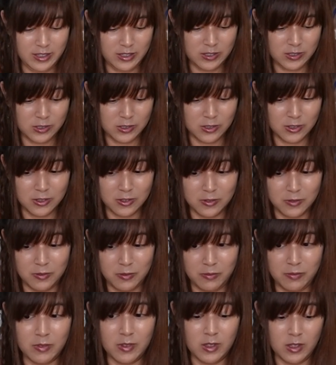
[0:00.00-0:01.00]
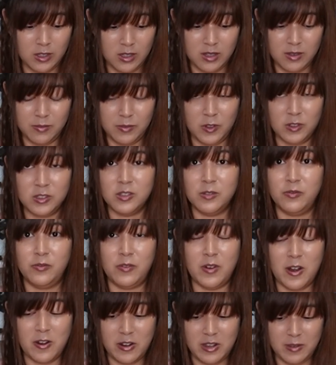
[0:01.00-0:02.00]
So there's a
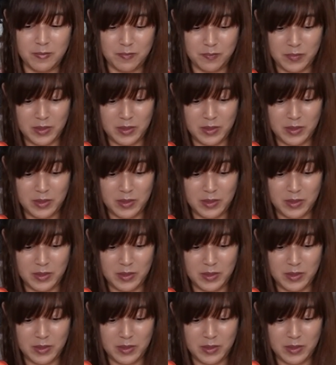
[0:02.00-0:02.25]
very